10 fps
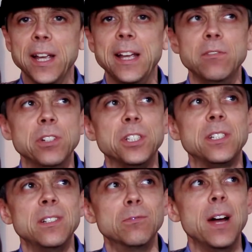It
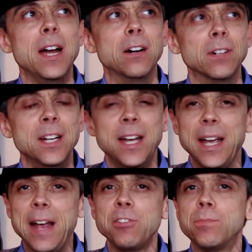was
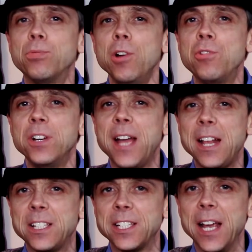a broken
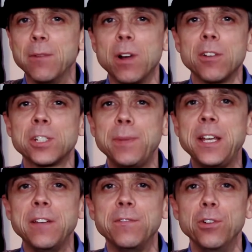headset where I was
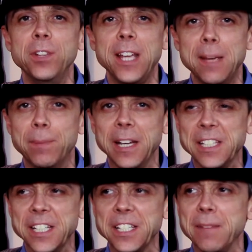speaking through the
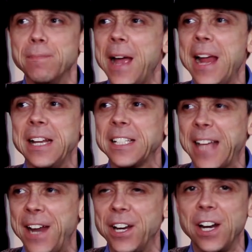earpieces, and man, it
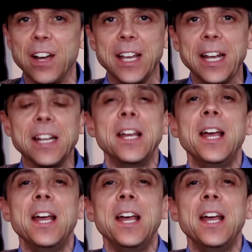sounded like it.